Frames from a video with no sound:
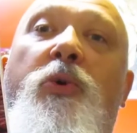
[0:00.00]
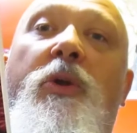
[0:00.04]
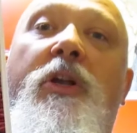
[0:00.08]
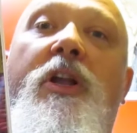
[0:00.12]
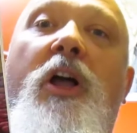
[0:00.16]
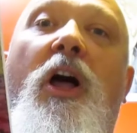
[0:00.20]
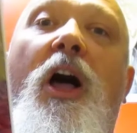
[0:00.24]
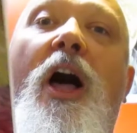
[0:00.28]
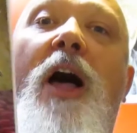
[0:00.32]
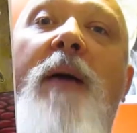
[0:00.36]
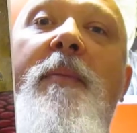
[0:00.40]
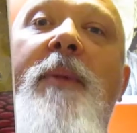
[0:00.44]

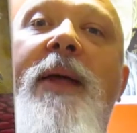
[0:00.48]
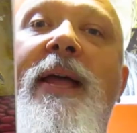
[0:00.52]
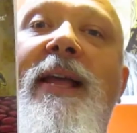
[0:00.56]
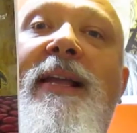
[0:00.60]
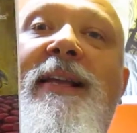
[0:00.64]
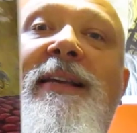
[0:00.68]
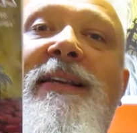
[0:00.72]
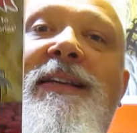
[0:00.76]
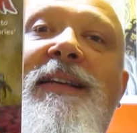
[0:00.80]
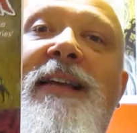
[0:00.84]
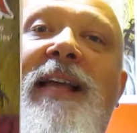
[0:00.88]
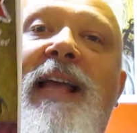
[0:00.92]

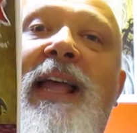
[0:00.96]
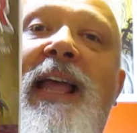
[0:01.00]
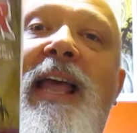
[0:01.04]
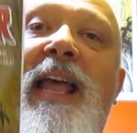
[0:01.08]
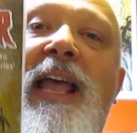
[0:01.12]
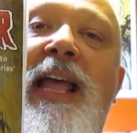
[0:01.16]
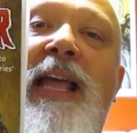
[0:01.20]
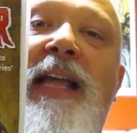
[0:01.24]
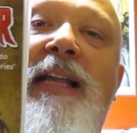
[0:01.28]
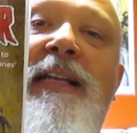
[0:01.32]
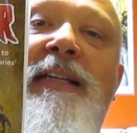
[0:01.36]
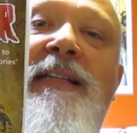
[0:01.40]
comic,
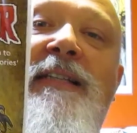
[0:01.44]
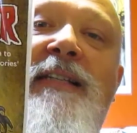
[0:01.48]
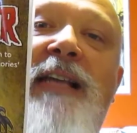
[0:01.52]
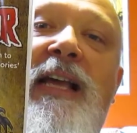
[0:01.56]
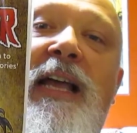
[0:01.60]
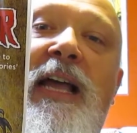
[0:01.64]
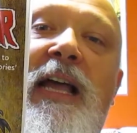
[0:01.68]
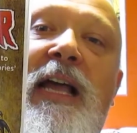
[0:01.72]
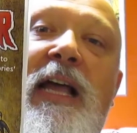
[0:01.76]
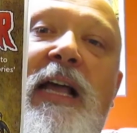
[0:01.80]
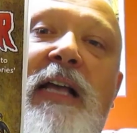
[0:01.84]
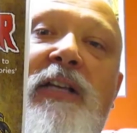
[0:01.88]
and
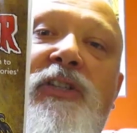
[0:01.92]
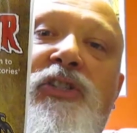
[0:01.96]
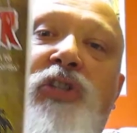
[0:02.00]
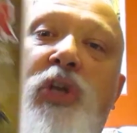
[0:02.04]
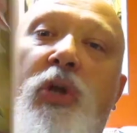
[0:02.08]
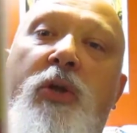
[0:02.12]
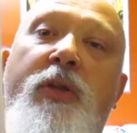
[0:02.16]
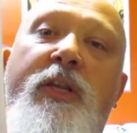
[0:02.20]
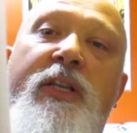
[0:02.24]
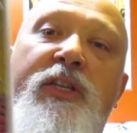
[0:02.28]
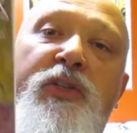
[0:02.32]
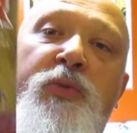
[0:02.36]

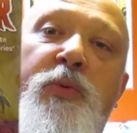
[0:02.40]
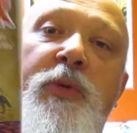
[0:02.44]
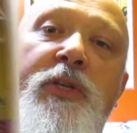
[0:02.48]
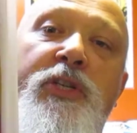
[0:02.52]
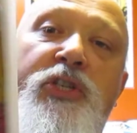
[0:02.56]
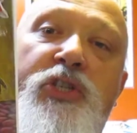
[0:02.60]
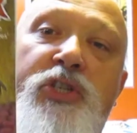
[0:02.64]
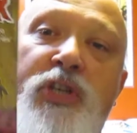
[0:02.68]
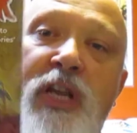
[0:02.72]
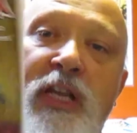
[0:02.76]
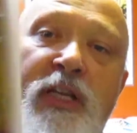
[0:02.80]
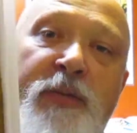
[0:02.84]
so this was
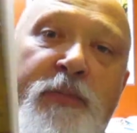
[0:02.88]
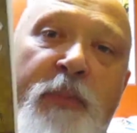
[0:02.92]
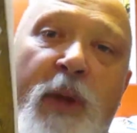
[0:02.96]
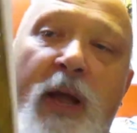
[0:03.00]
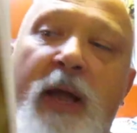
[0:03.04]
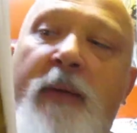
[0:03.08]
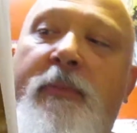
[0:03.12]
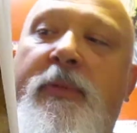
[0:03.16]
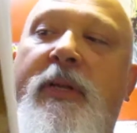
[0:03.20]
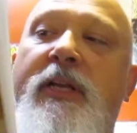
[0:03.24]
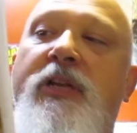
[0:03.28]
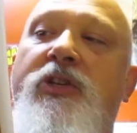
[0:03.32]
just
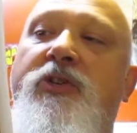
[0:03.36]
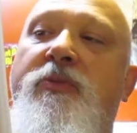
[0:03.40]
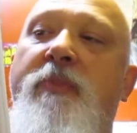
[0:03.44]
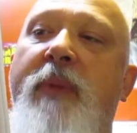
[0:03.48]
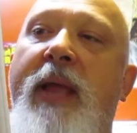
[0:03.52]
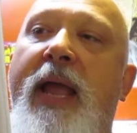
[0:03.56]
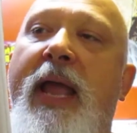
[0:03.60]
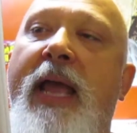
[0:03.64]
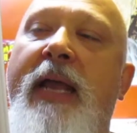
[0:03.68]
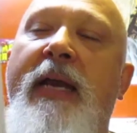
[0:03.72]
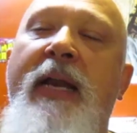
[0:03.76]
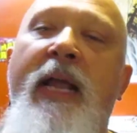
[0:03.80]
published,
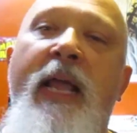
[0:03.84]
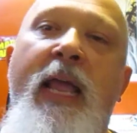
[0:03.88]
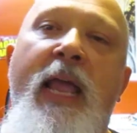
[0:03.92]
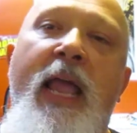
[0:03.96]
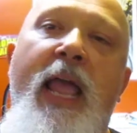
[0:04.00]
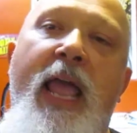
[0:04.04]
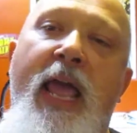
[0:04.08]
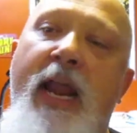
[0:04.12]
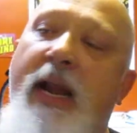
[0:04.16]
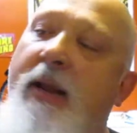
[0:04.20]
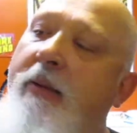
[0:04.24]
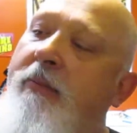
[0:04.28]
man,
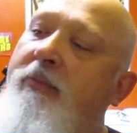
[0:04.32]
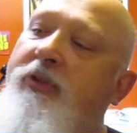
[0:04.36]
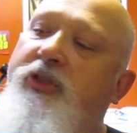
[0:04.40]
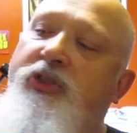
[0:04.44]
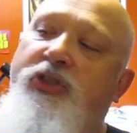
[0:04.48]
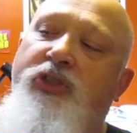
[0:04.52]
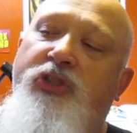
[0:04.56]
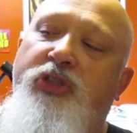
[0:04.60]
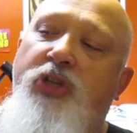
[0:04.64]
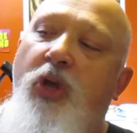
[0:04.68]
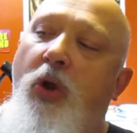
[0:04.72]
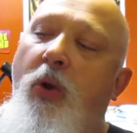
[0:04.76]
and I'm
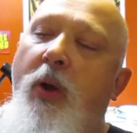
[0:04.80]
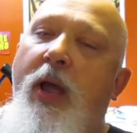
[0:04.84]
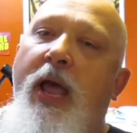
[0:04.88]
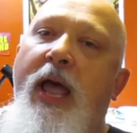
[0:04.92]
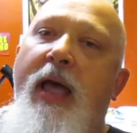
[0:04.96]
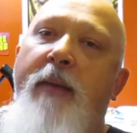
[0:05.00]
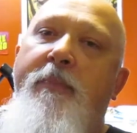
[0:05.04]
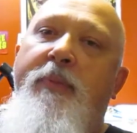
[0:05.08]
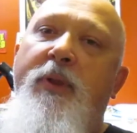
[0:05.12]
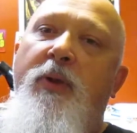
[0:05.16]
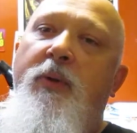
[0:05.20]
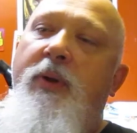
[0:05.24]
so
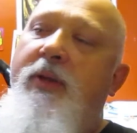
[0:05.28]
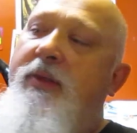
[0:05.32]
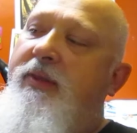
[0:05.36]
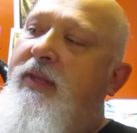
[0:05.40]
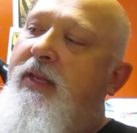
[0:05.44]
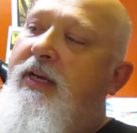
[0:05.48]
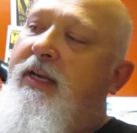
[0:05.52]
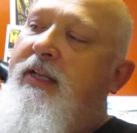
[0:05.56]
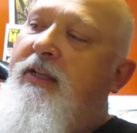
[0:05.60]
happy with it.